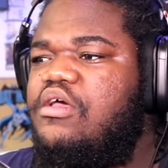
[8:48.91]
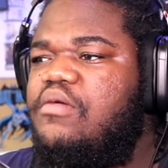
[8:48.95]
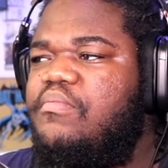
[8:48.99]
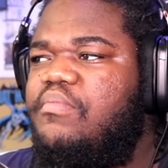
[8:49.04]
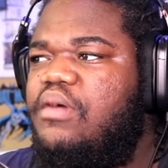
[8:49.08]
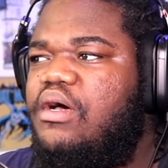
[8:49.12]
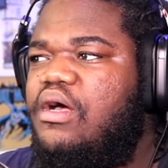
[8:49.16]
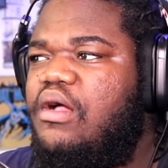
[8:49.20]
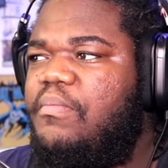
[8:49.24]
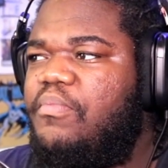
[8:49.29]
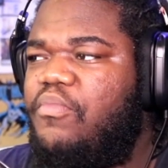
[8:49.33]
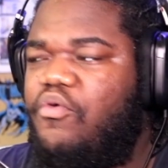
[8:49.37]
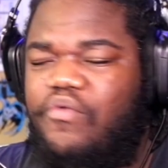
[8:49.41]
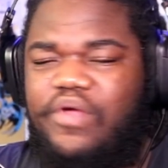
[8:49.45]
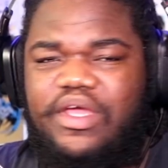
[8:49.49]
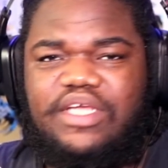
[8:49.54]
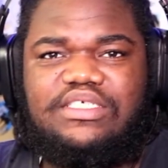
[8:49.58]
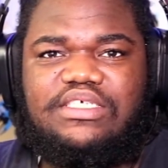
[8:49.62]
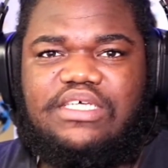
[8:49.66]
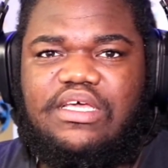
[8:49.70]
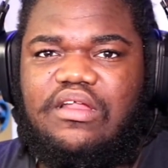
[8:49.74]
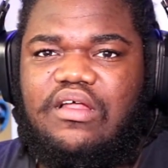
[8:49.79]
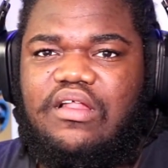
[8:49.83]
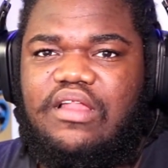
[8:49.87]
But um, the
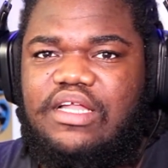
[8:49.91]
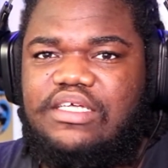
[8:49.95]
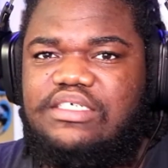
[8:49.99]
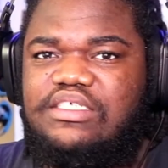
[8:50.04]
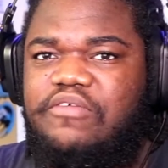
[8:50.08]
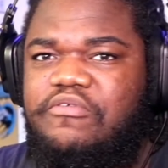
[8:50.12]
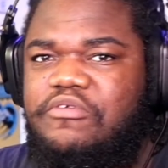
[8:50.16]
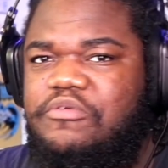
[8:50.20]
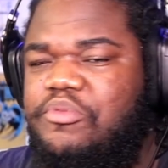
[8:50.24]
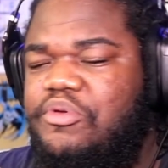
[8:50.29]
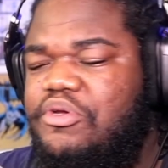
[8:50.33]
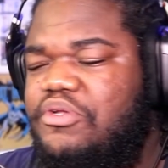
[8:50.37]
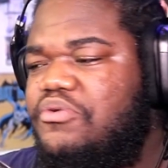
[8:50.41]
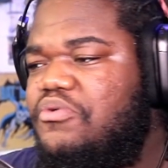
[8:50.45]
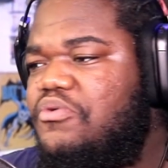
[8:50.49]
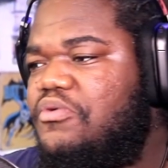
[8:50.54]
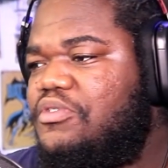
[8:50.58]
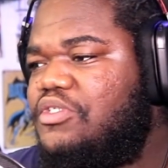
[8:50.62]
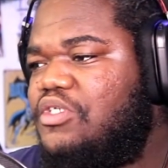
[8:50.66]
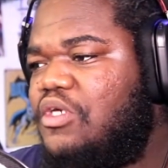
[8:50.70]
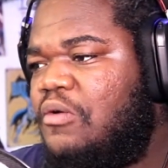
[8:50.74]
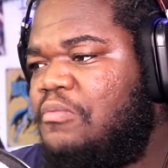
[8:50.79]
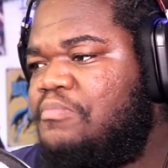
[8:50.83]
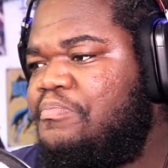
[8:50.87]
racing and all that stuff is pretty cool.
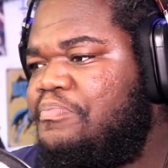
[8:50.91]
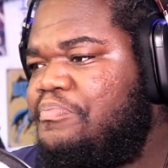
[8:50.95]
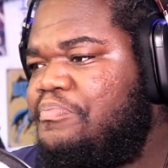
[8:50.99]
So